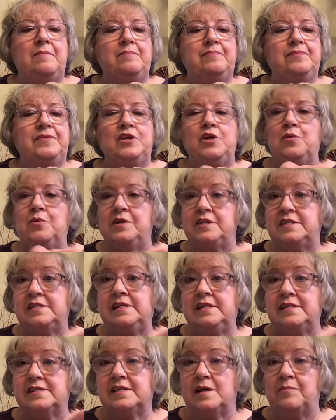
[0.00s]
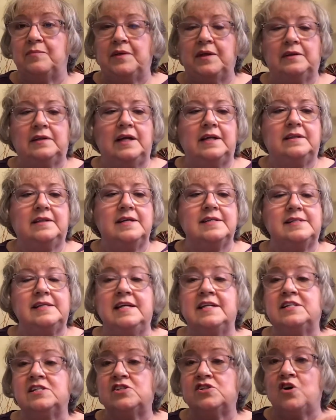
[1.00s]
you would see something like this.
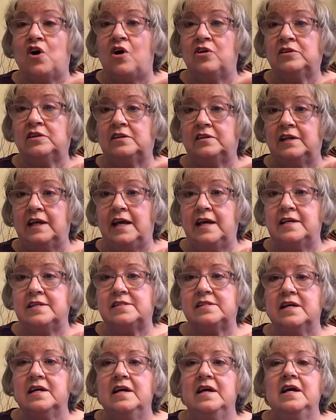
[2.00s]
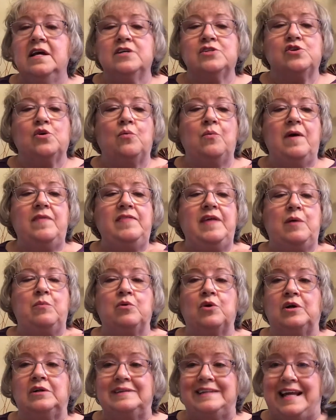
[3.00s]
It's salt glazed. So when they were
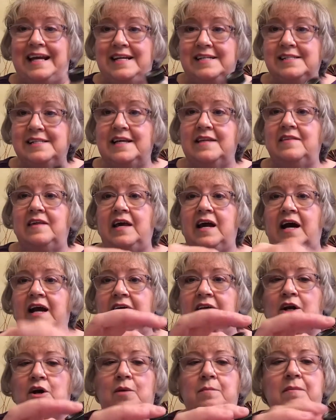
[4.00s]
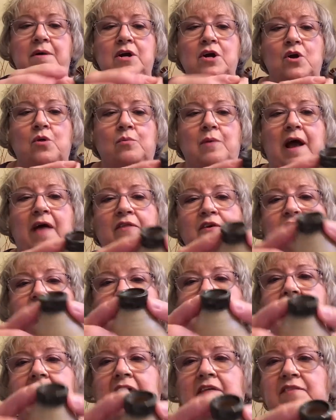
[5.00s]
glazing the item, rather than
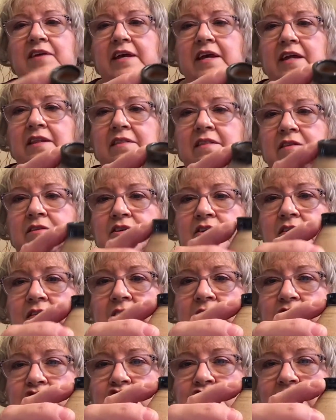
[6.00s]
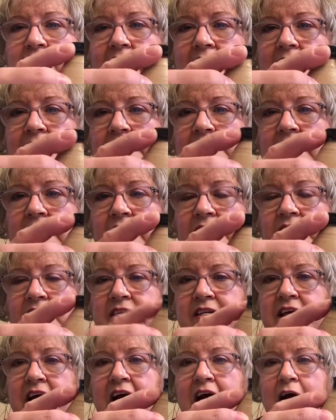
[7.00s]
having it shiny like at the
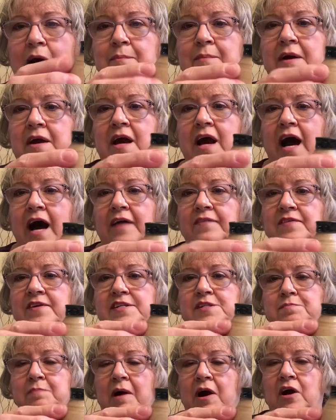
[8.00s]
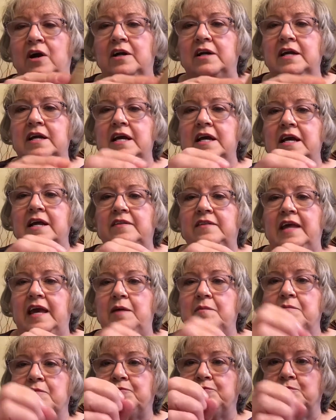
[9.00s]
top, on this part,
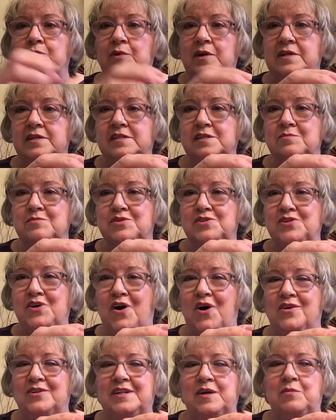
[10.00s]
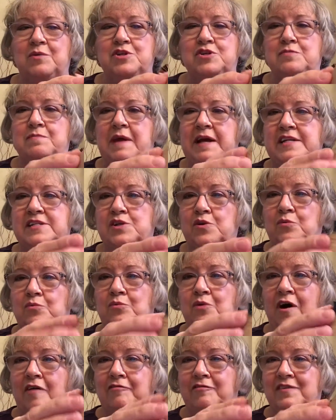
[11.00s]
they threw in some salt, which makes it
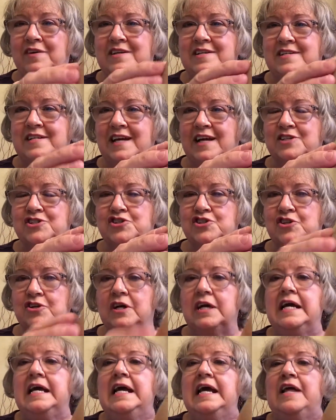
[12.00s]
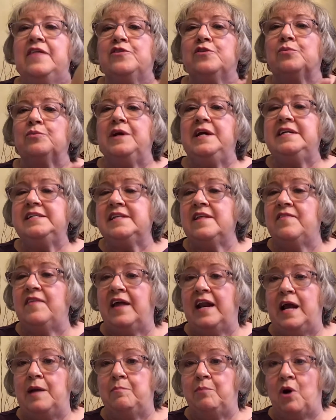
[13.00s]
rough in texture. The reason that
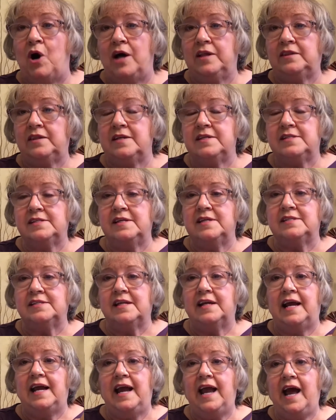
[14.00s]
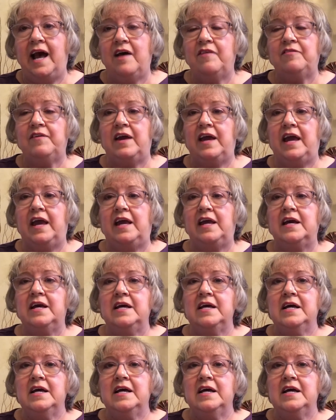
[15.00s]
I bought this is that I have a